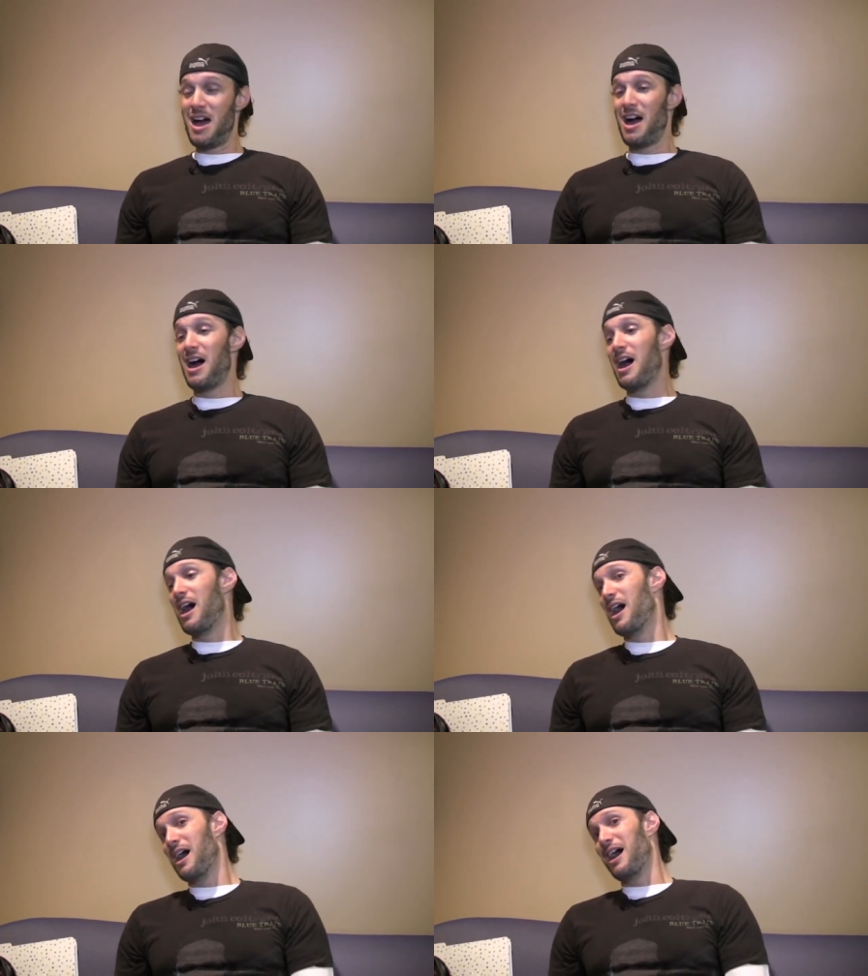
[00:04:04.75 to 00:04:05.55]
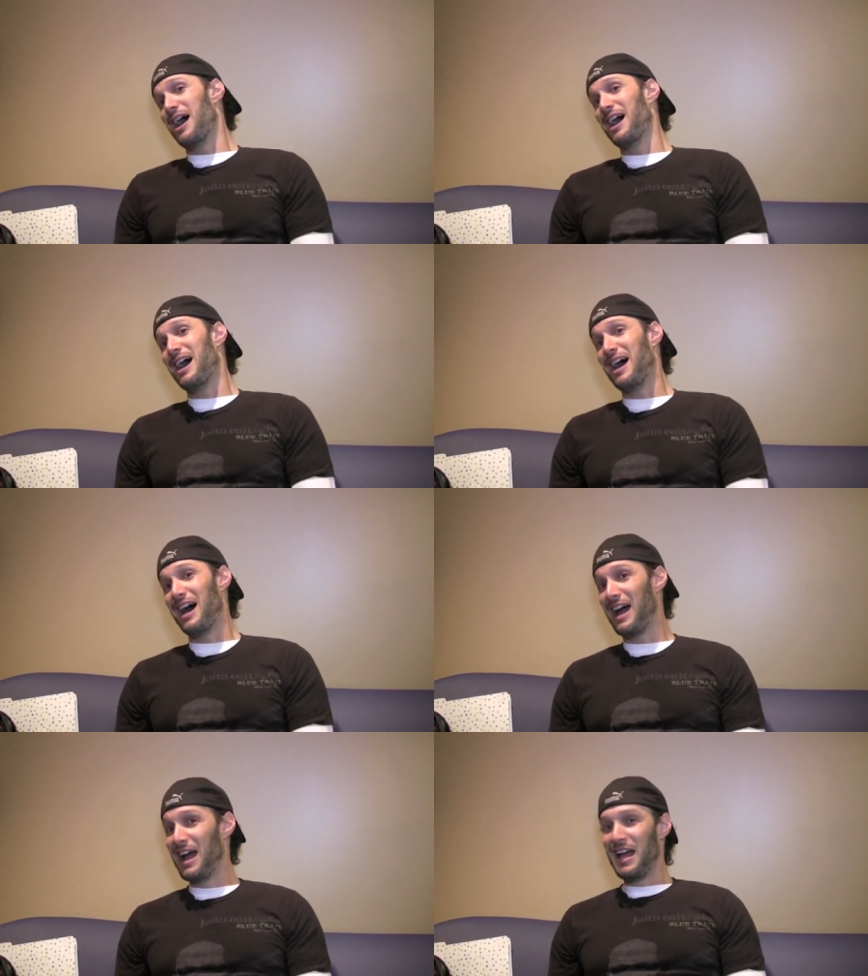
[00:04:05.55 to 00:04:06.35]
Uh,
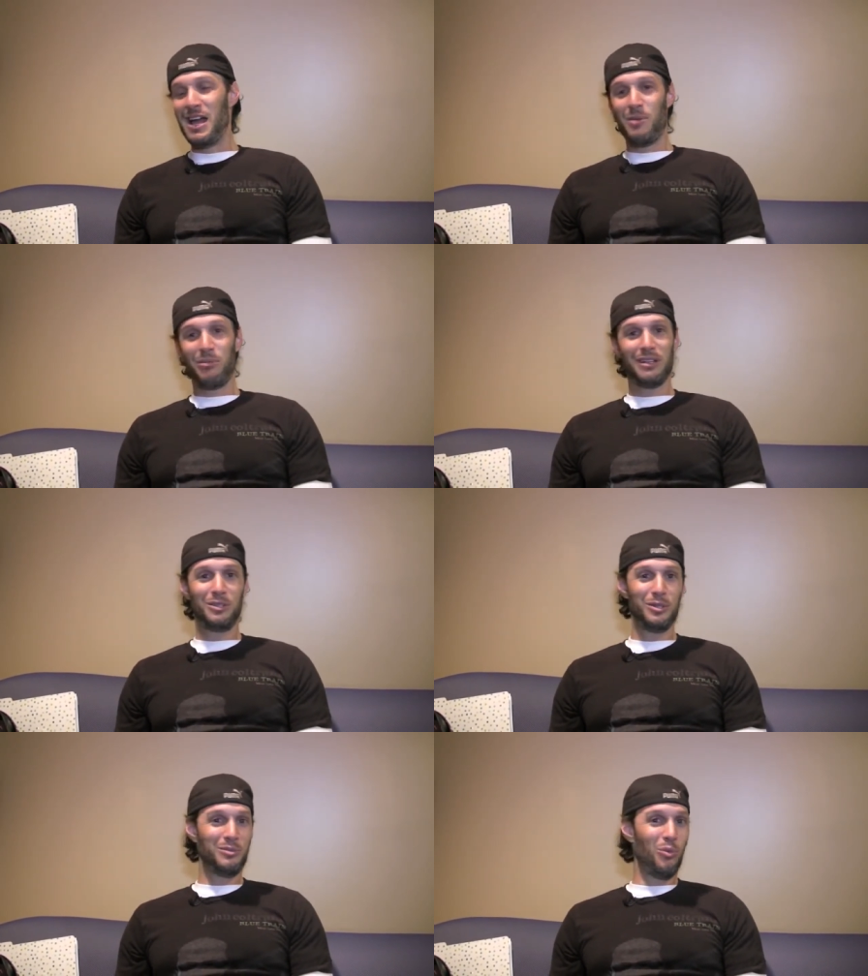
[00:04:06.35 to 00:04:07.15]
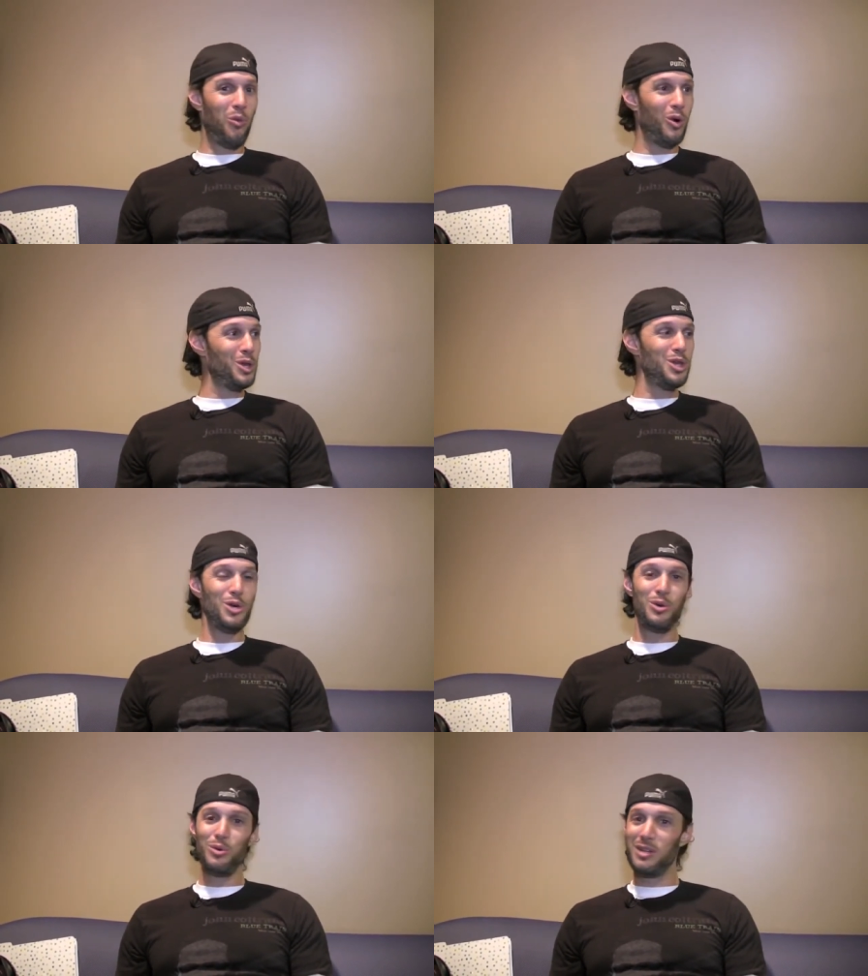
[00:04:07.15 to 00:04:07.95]
like, dude, well,
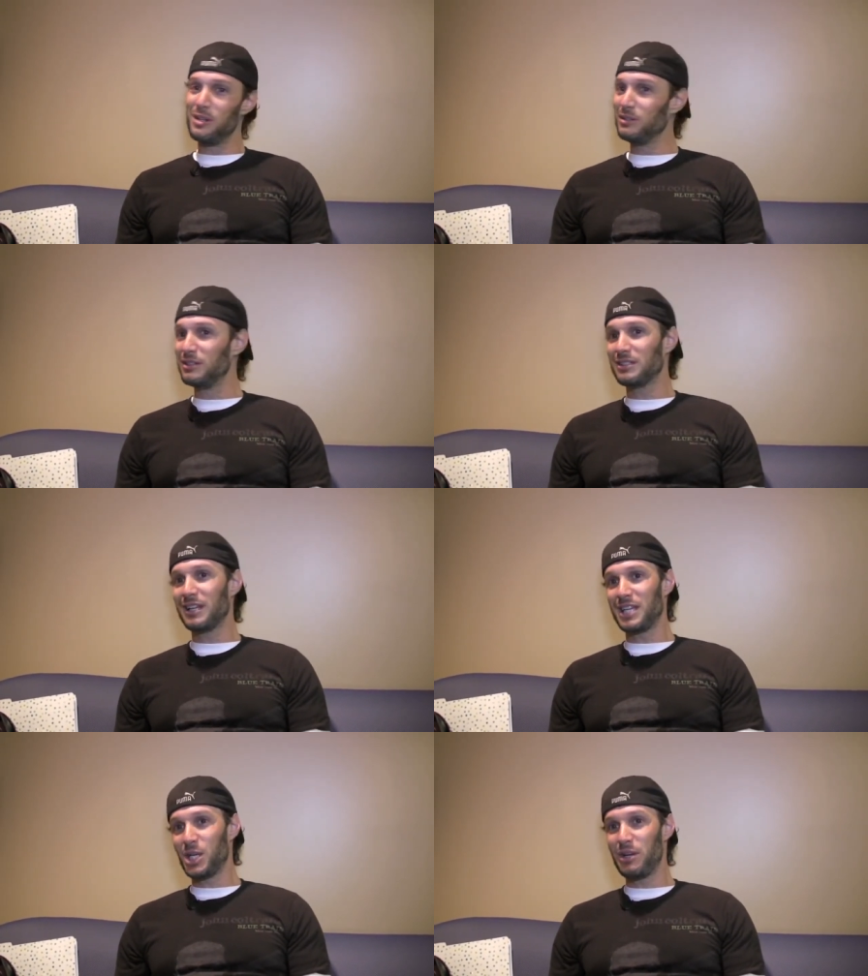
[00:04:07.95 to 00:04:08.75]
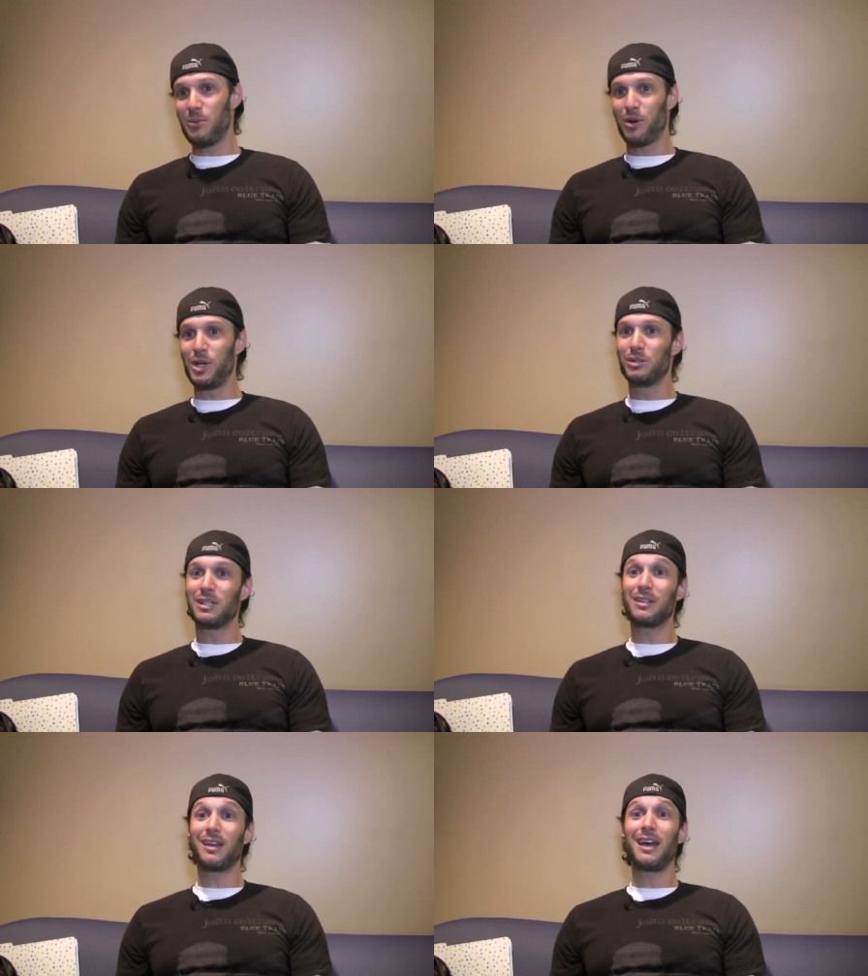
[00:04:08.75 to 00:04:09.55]
you don't look like you anymore. You
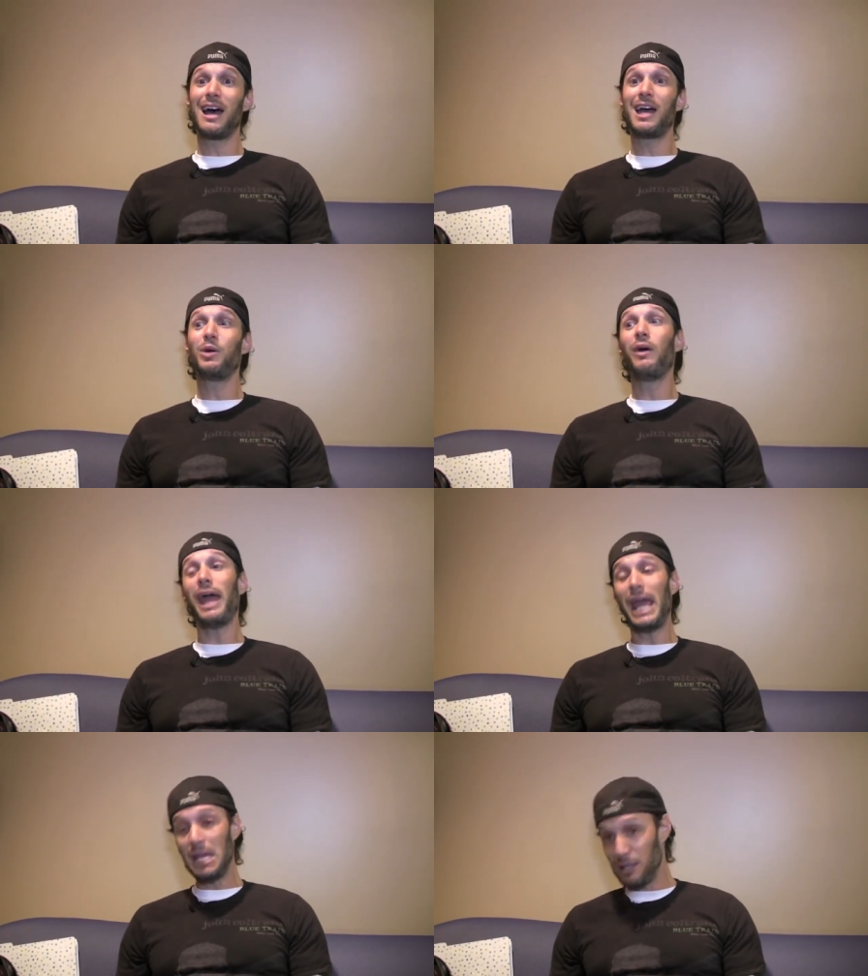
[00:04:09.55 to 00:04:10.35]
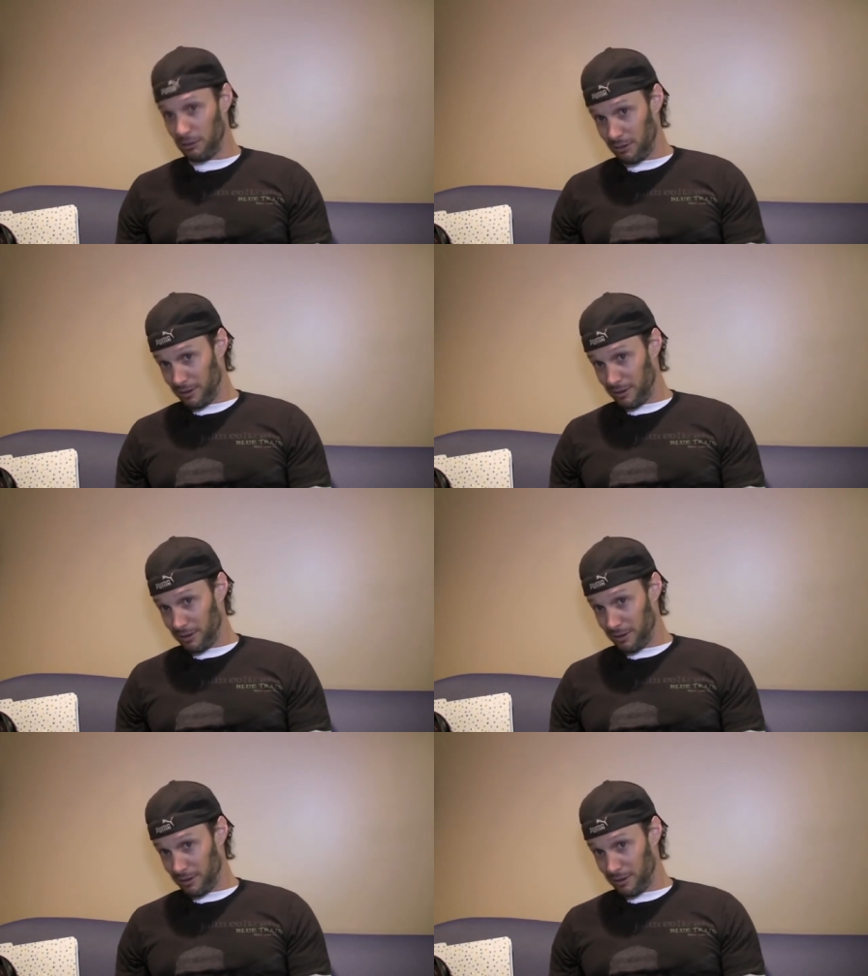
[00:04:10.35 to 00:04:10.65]
look like the guy who ate you.